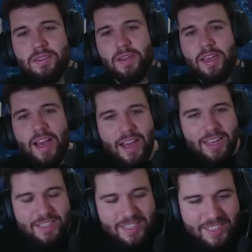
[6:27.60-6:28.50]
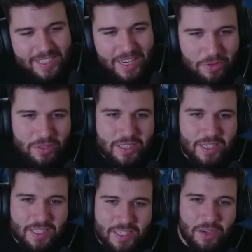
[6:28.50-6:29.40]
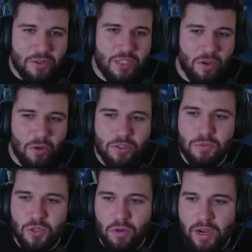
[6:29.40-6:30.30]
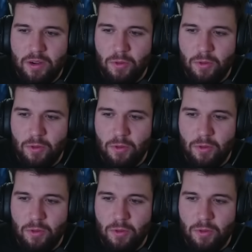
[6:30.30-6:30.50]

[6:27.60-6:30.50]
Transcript: So yeah, a seriously awesome trailer.